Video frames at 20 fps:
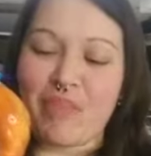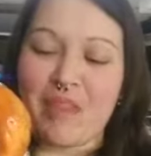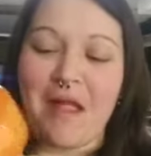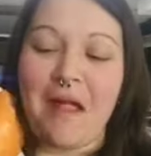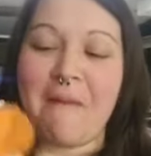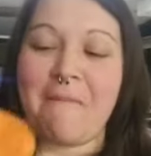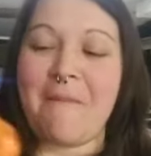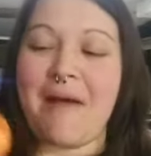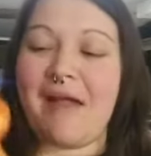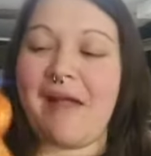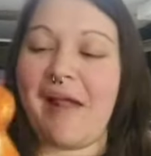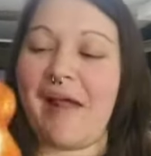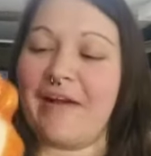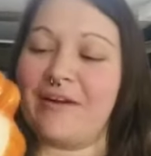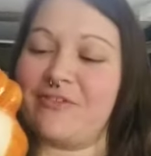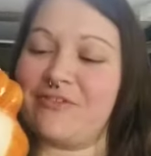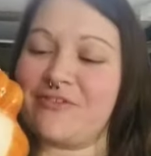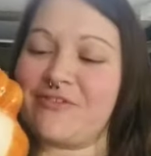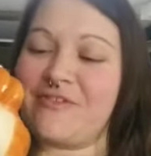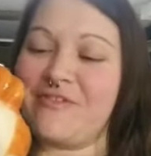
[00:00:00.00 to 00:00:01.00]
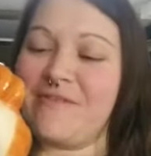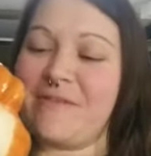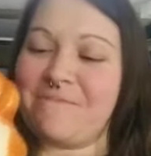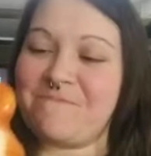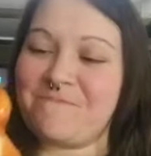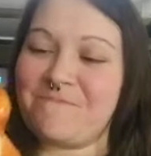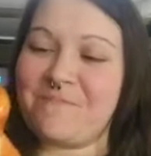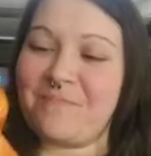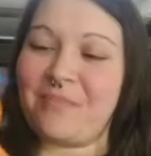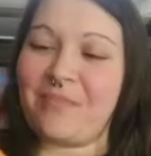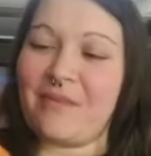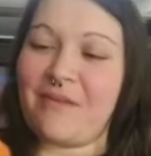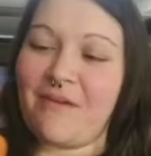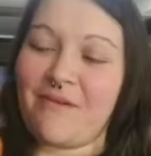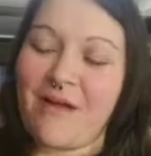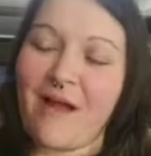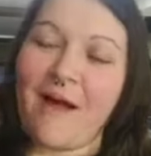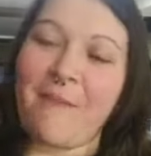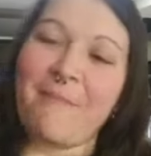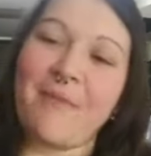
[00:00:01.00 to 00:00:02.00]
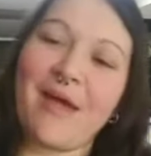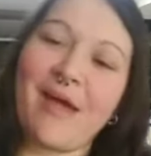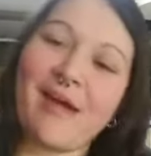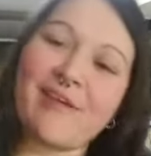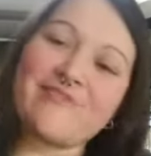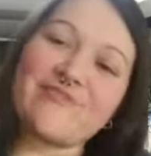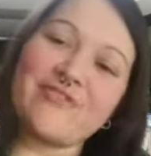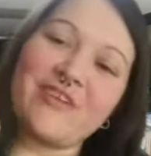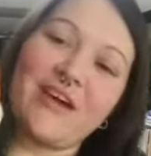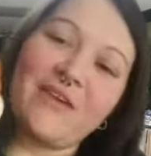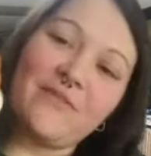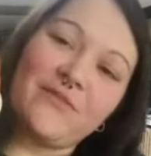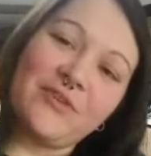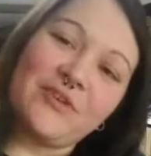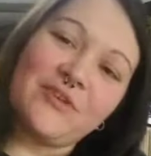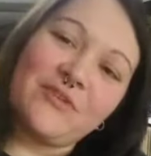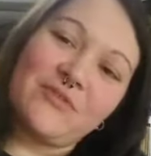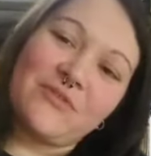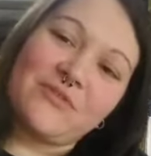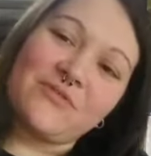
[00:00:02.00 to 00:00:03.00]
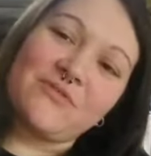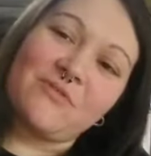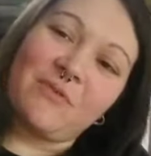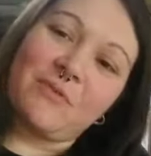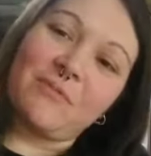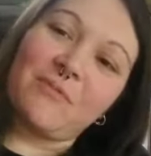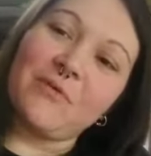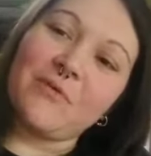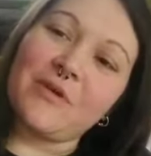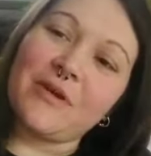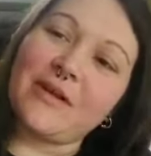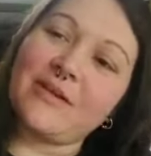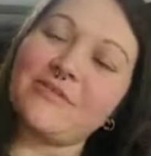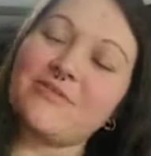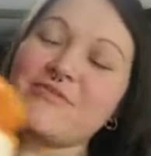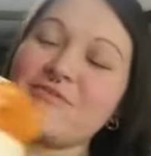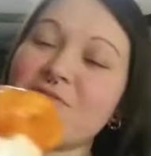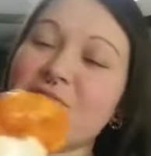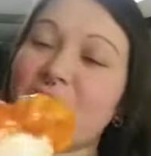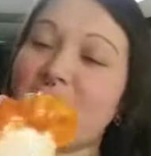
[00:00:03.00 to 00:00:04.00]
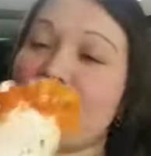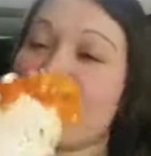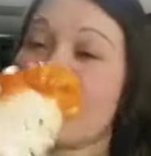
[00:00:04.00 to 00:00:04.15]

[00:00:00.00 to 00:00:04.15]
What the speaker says: I may actually have to use this one morning. Just